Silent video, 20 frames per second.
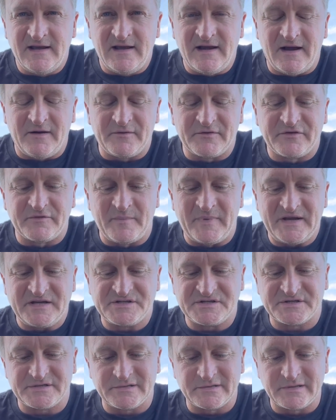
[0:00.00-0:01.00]
I want to make
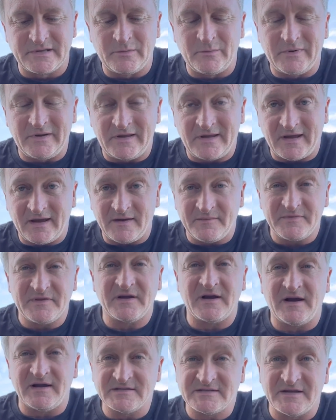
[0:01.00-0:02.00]
sure that we kept the
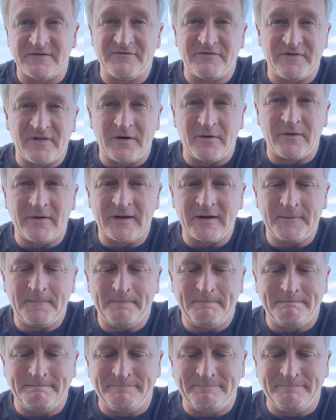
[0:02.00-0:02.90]
content flowing.